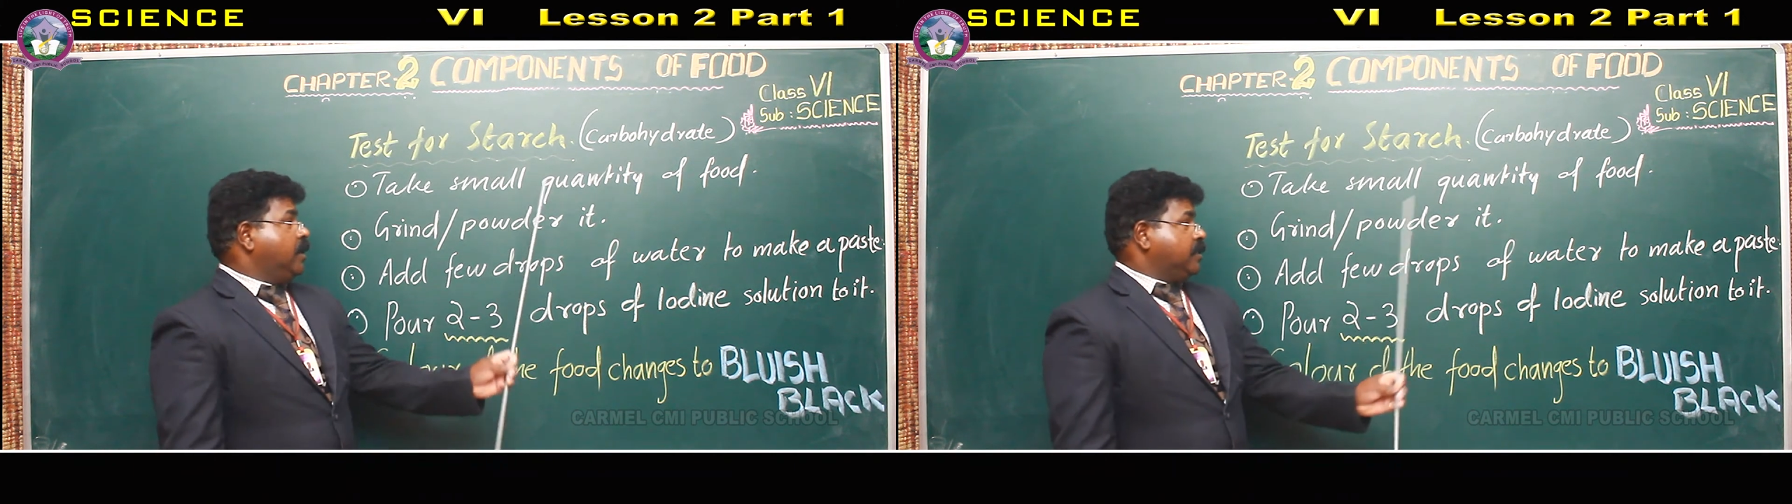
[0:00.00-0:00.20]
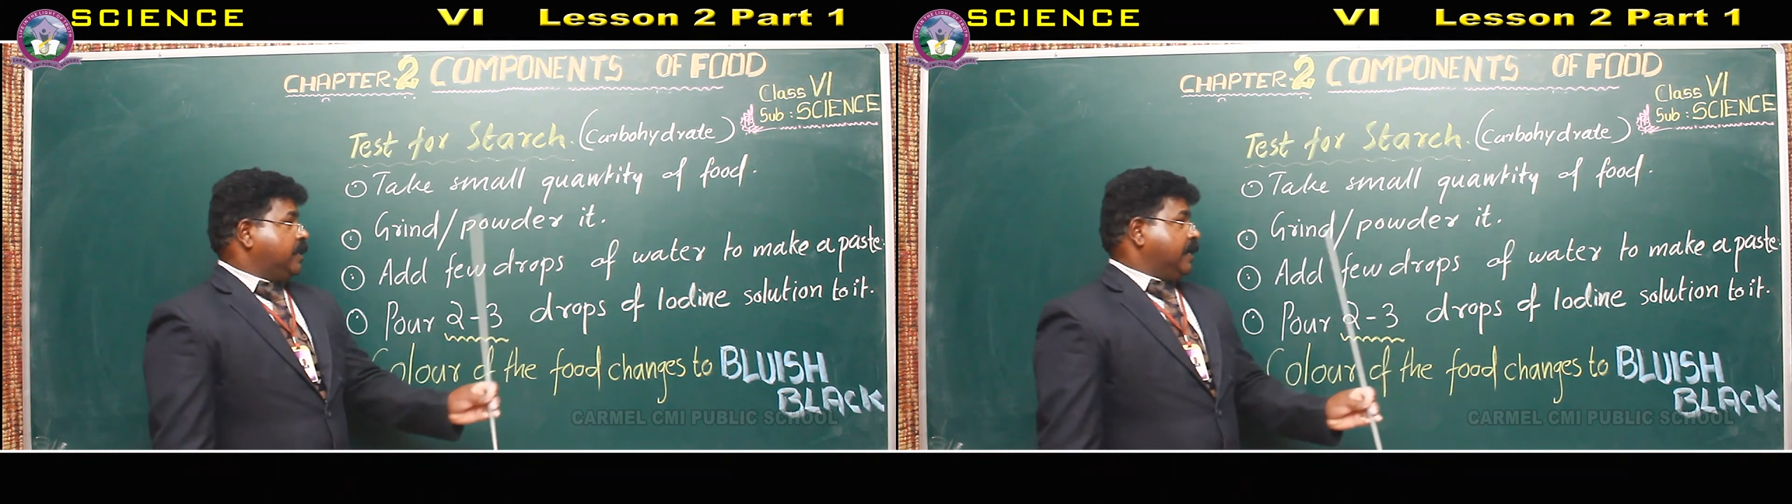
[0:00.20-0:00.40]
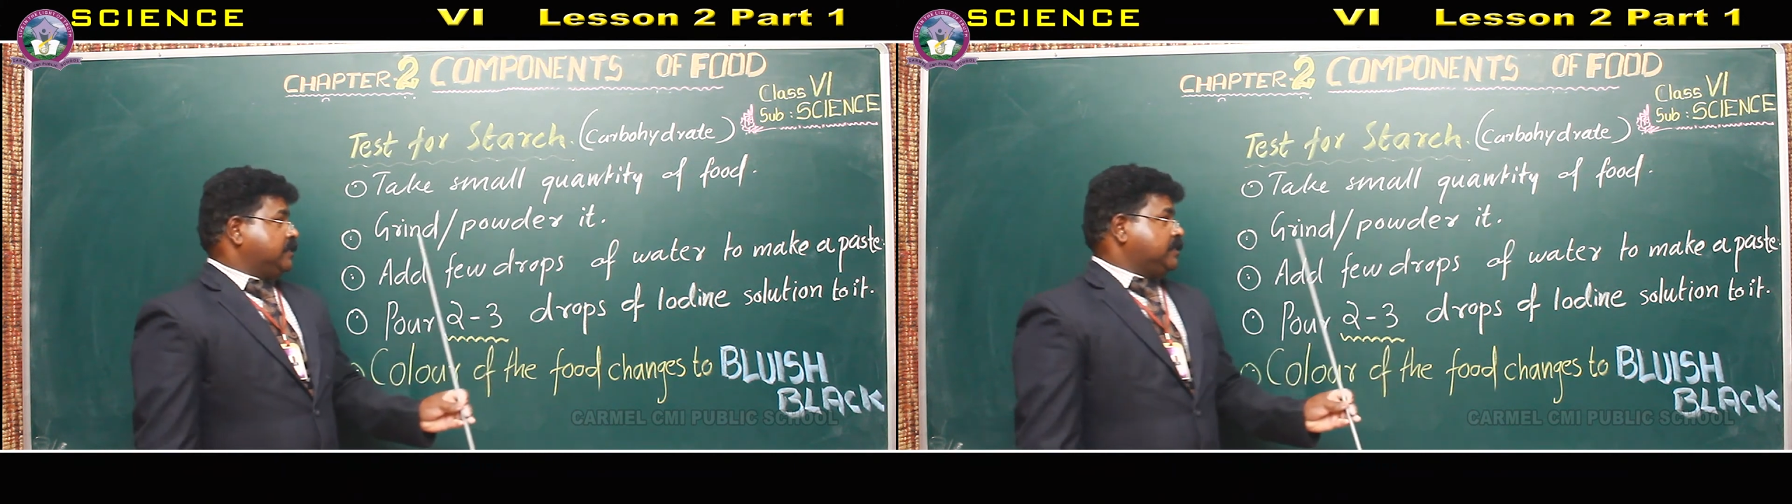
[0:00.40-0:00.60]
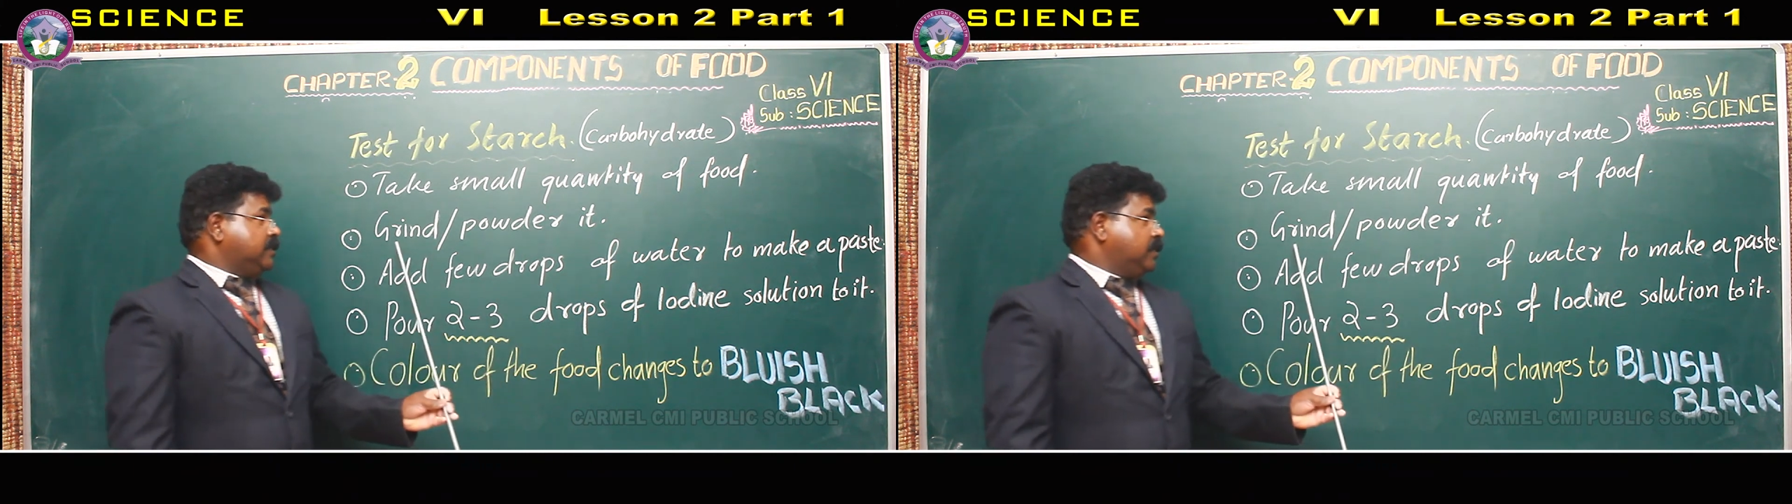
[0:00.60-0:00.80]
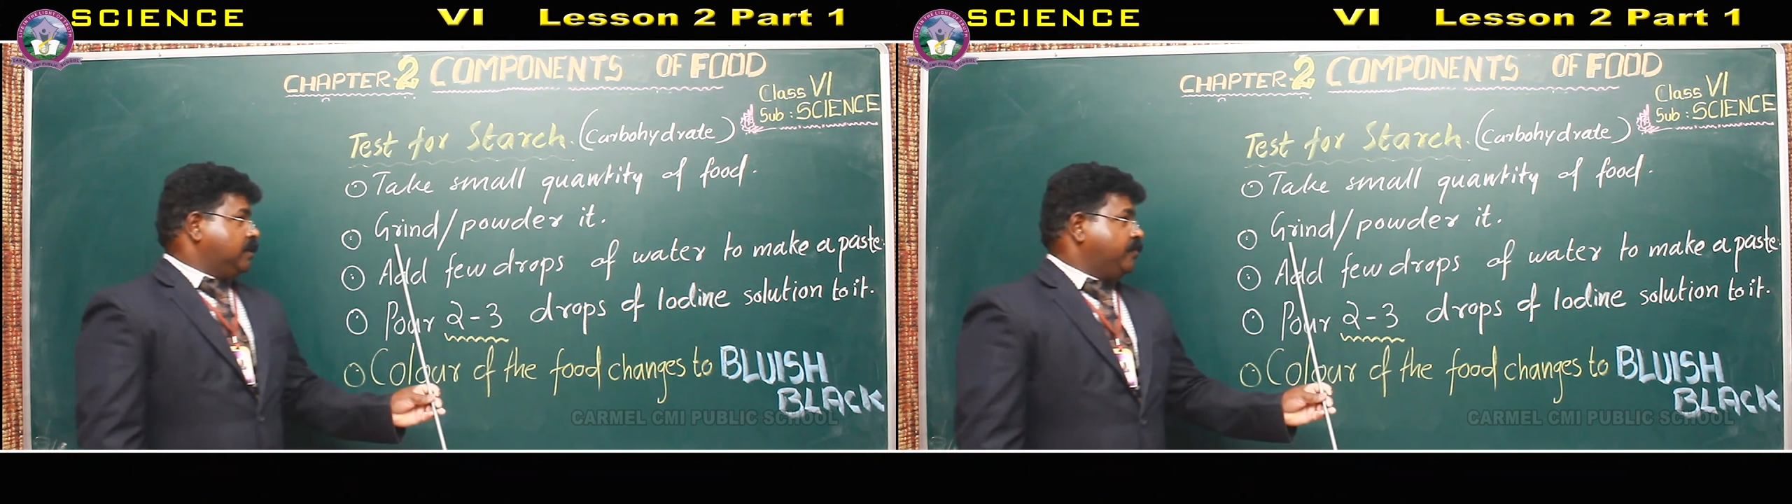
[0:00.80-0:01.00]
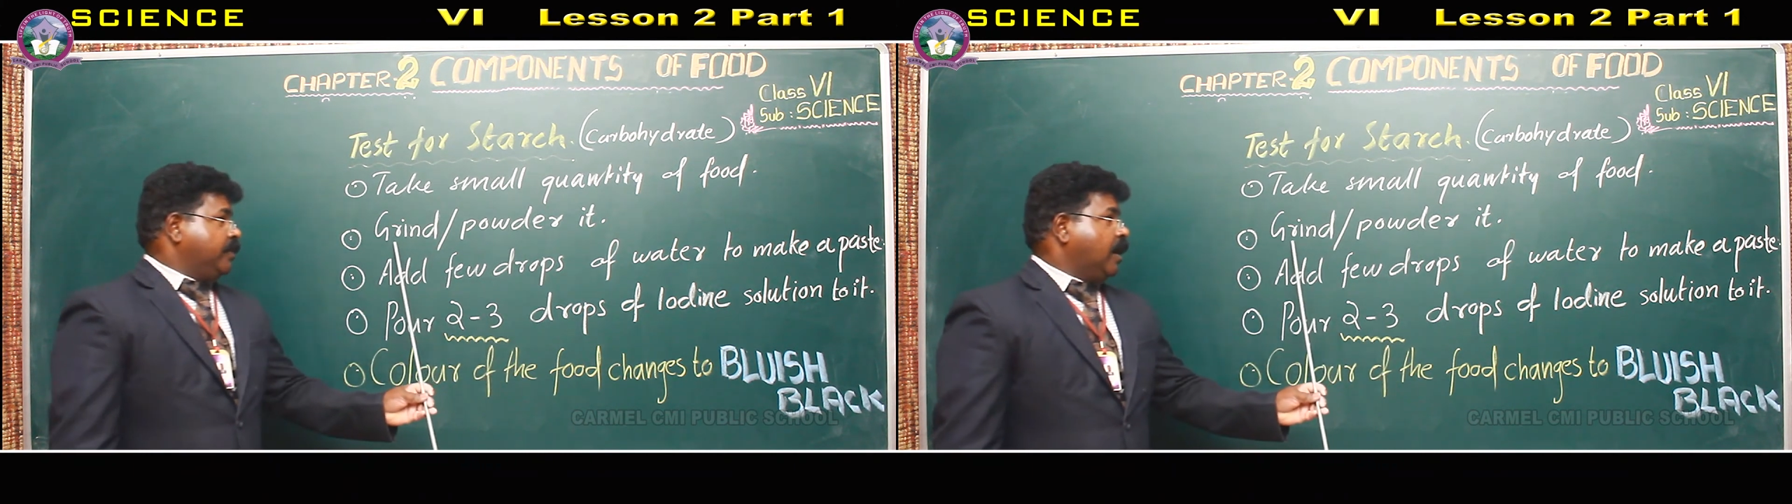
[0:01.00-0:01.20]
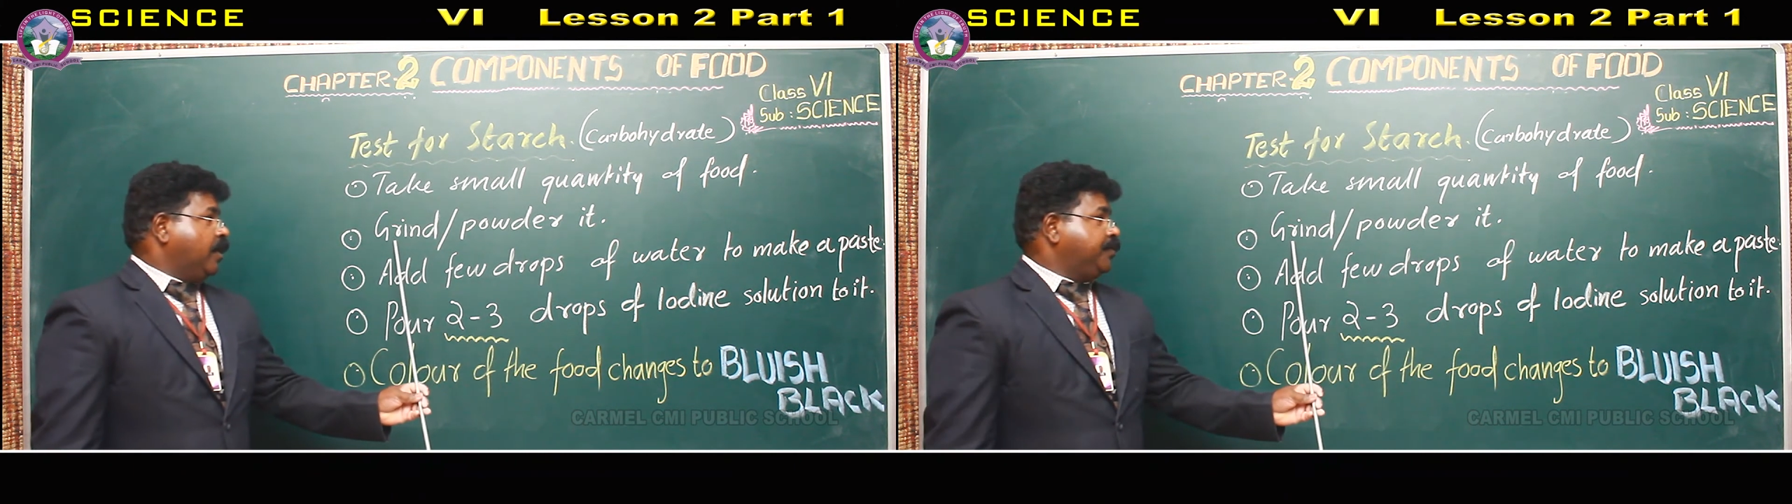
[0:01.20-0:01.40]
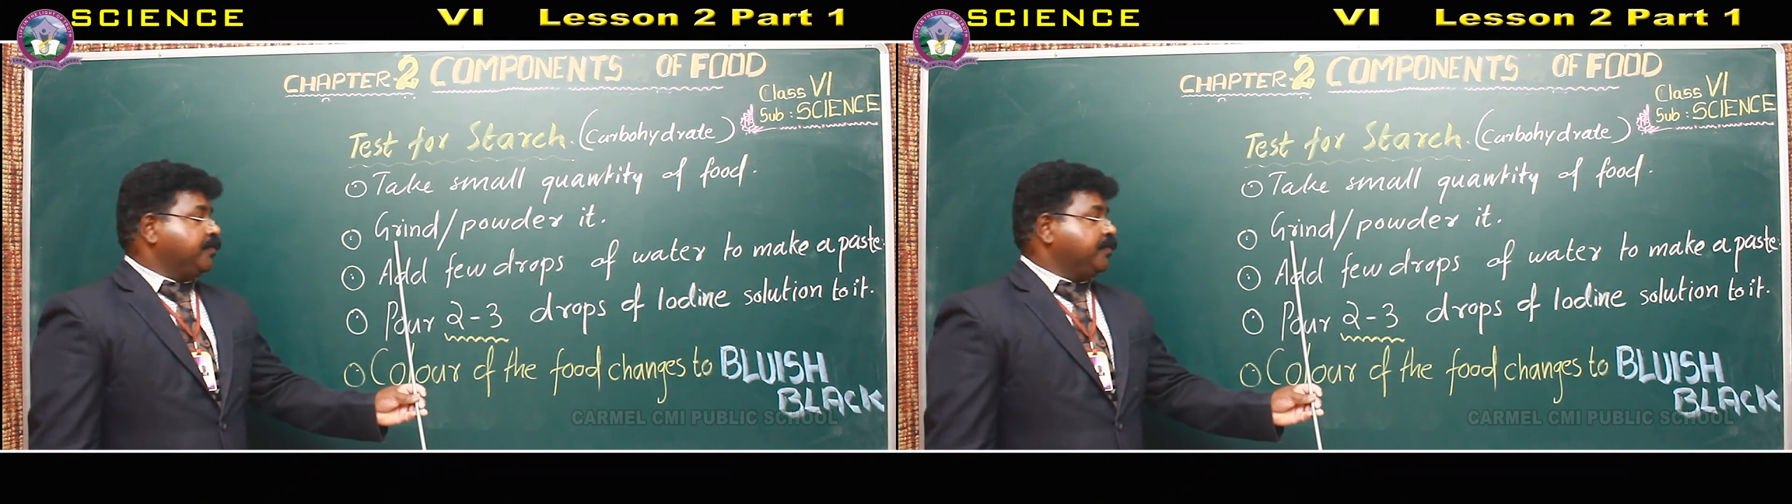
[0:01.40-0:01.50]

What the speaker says: The next, we have